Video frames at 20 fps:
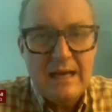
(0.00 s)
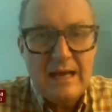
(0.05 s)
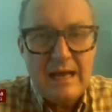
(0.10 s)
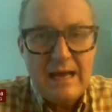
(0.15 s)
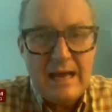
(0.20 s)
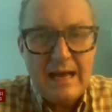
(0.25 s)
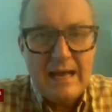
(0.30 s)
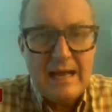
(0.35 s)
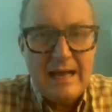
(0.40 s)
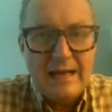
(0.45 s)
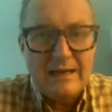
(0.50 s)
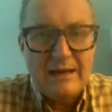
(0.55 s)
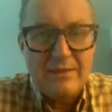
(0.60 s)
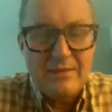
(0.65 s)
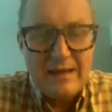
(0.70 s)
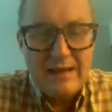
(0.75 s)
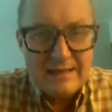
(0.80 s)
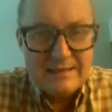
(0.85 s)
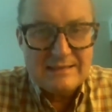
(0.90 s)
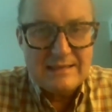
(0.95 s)
Uh, and in hmm.
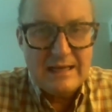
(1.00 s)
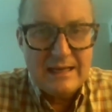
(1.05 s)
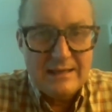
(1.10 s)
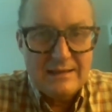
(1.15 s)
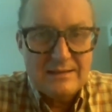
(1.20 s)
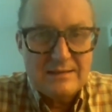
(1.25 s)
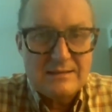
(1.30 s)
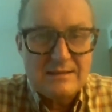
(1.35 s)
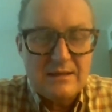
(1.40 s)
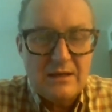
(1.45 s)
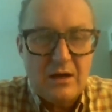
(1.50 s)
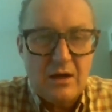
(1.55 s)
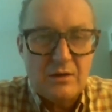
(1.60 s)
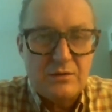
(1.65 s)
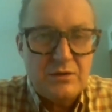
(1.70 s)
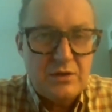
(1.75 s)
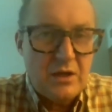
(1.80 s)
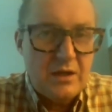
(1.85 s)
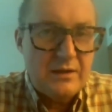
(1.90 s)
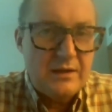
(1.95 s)
that sense, our
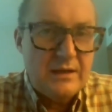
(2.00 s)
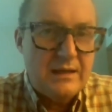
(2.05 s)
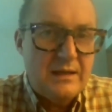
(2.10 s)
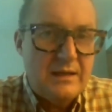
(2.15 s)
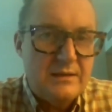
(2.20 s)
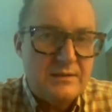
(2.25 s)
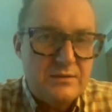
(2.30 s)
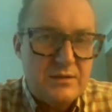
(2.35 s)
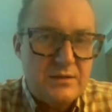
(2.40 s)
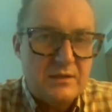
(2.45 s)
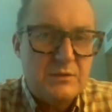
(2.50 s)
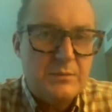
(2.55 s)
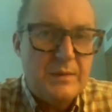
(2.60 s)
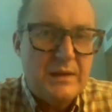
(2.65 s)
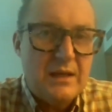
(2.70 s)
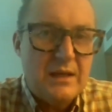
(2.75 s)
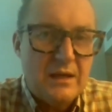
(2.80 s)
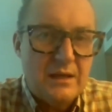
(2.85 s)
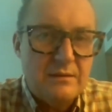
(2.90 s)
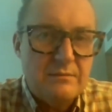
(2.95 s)
journey has just
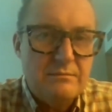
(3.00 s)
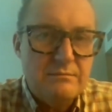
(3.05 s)
begun.